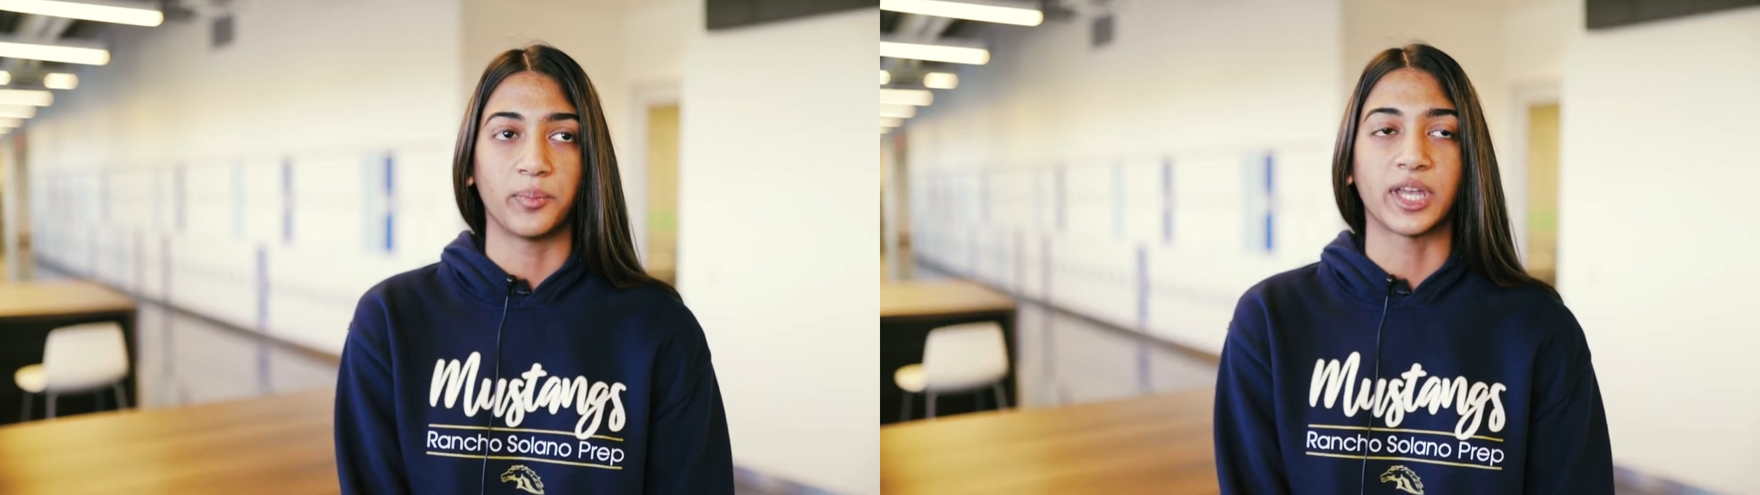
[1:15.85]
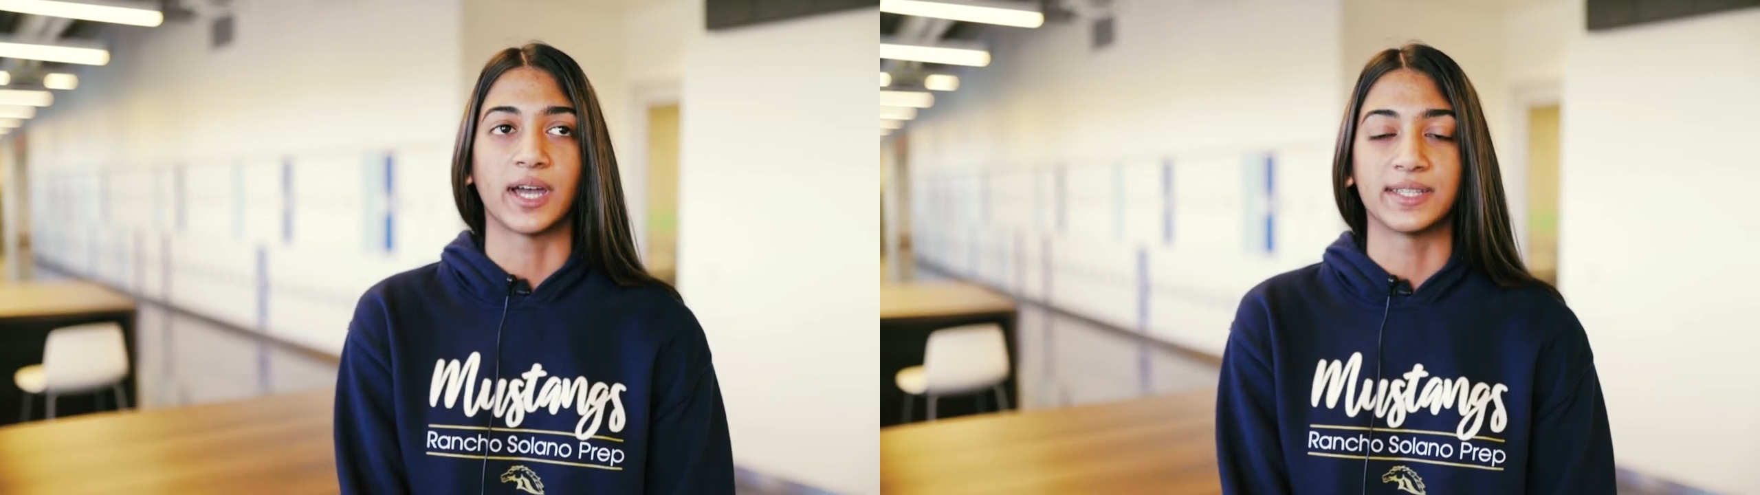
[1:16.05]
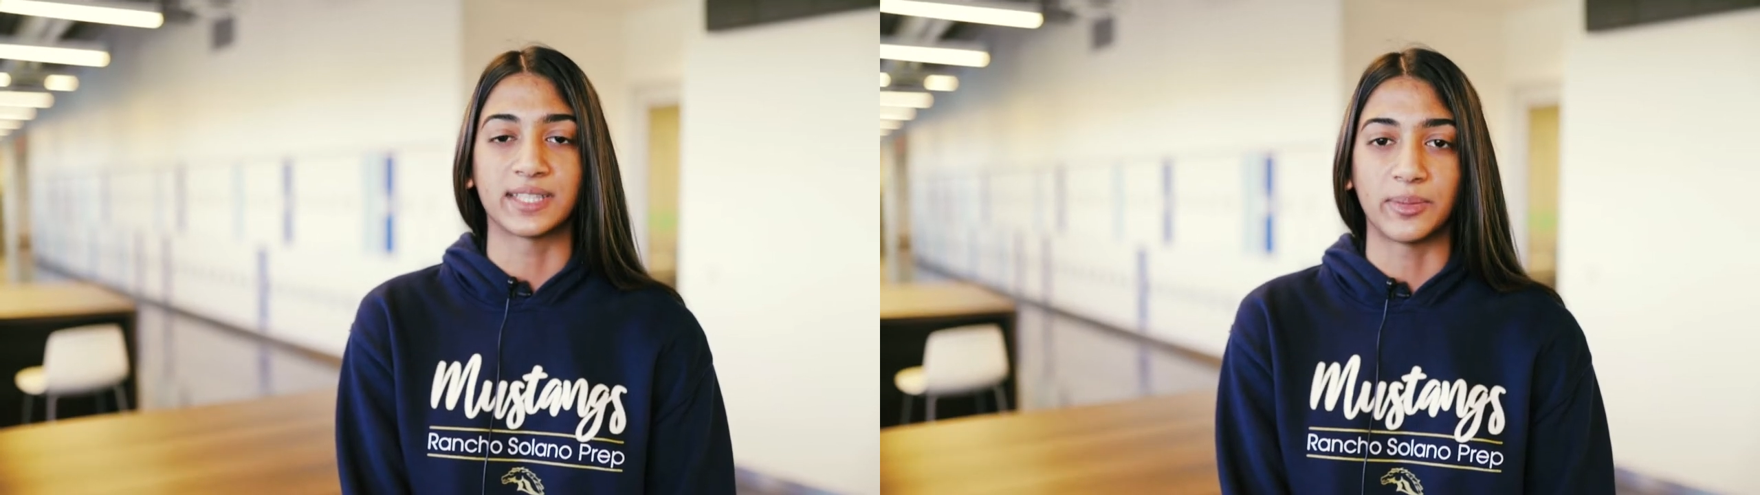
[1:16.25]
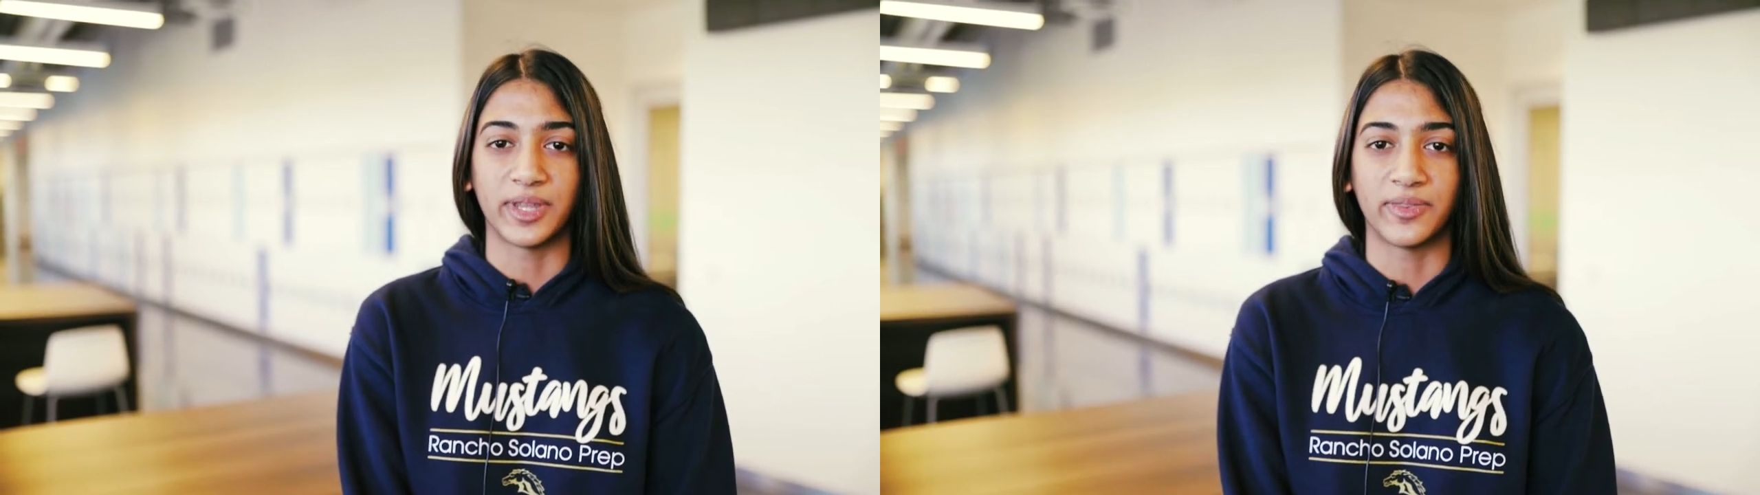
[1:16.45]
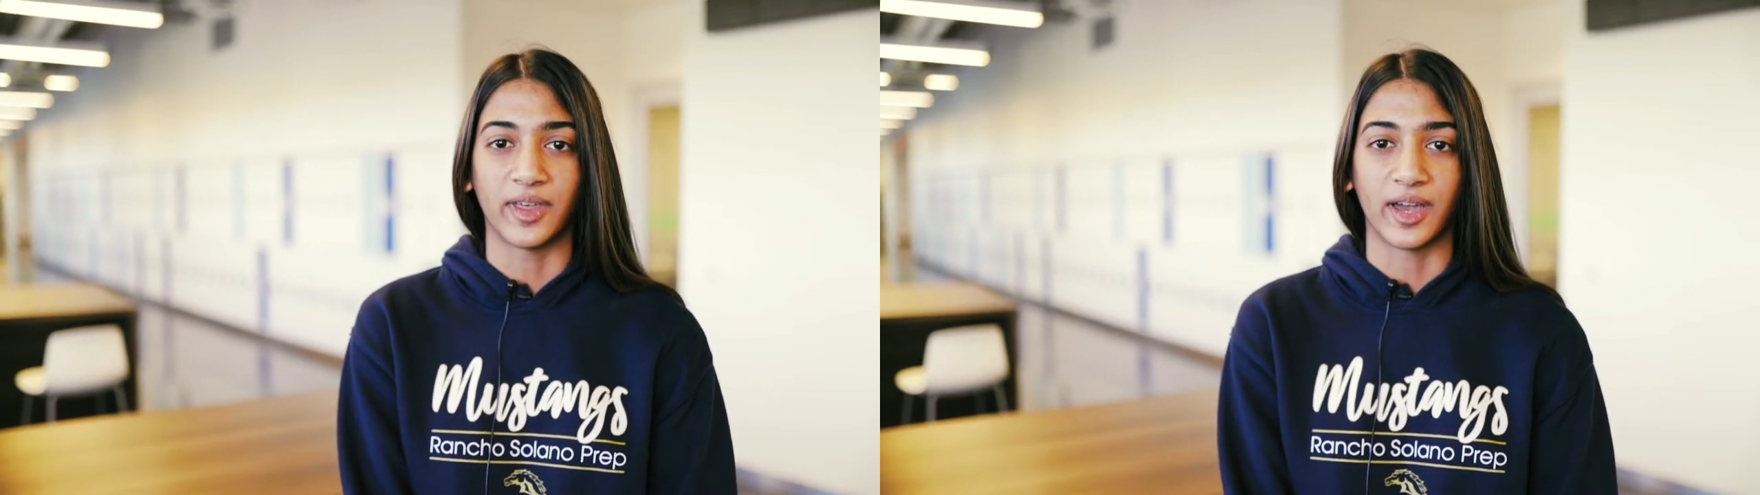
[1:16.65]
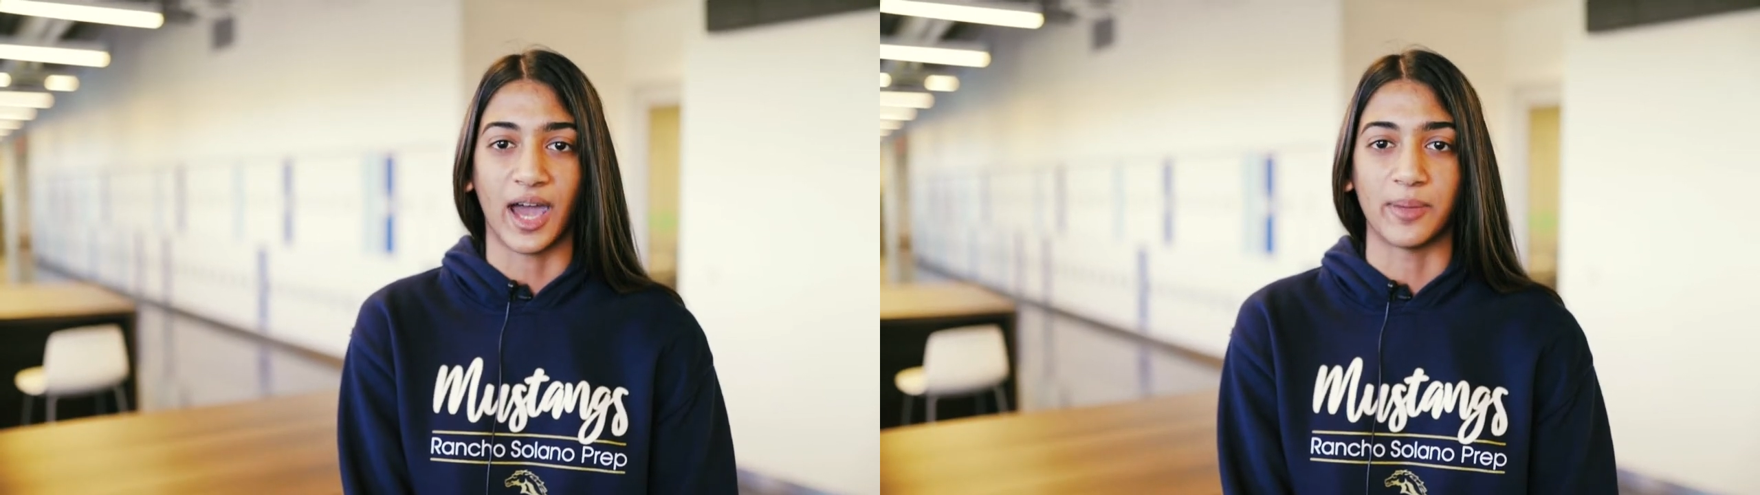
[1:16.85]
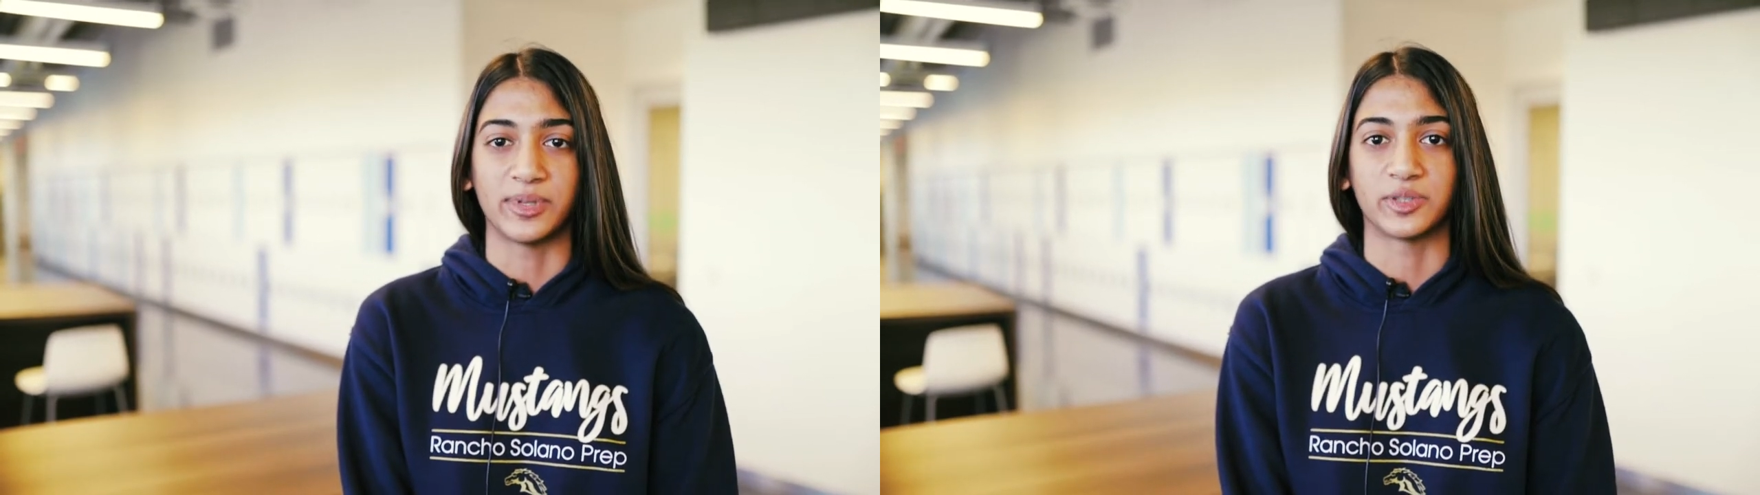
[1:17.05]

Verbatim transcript: because I'm in the IB